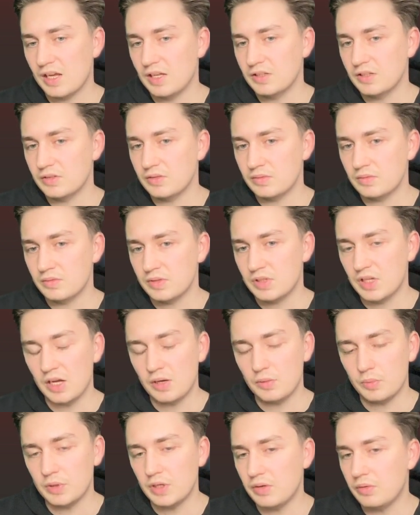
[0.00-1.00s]
And
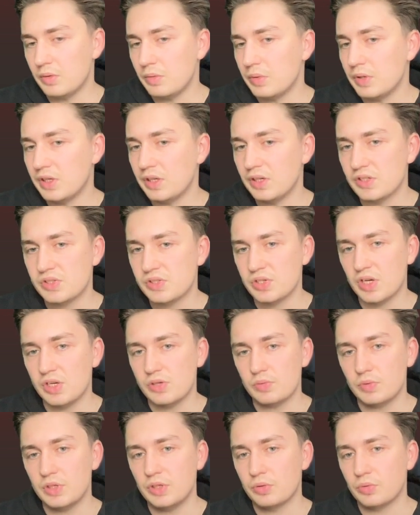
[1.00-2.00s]
yeah, whenever we can
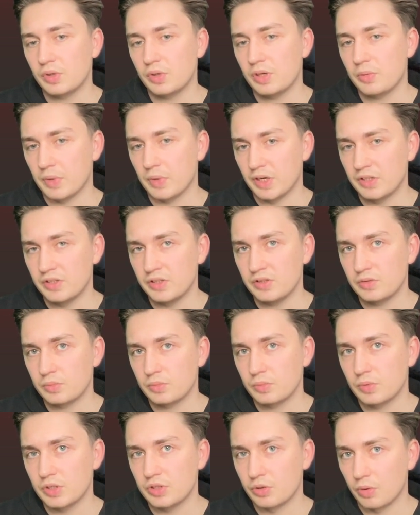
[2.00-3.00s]
exchange, we don't really mind
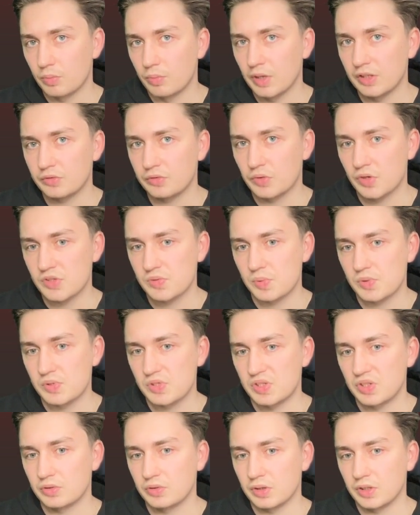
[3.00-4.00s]
it. We don't mind
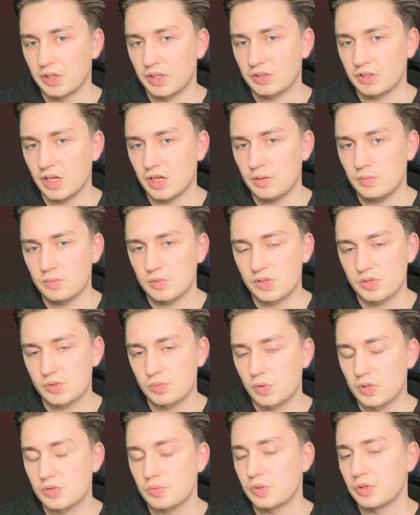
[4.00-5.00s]
transposing into an endgame,
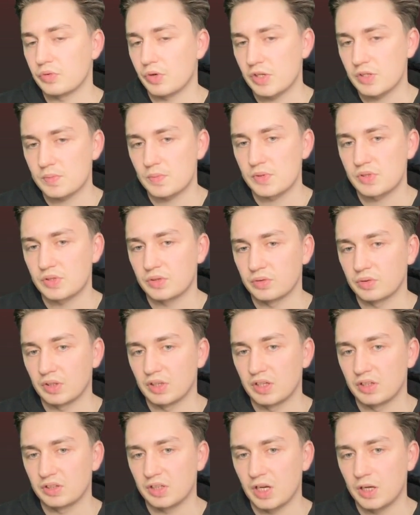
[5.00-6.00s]
because once we transpose
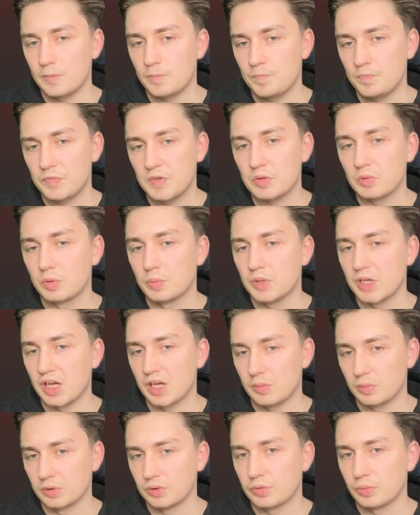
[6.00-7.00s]
into an endgame, we'll
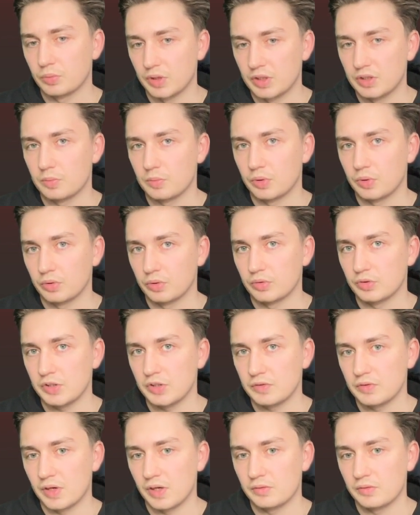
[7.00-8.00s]
be able to win the pawn on
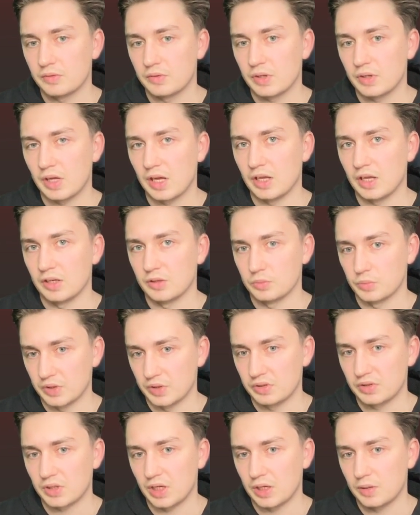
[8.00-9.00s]
d5 and
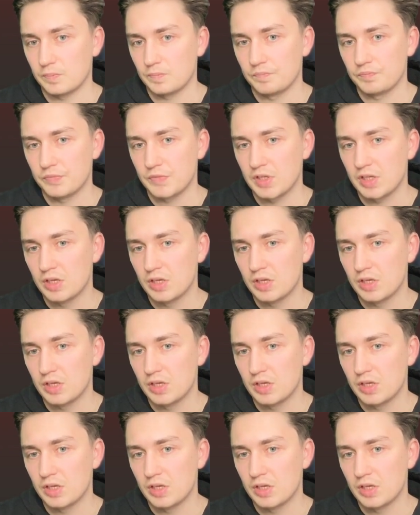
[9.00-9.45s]
win the game.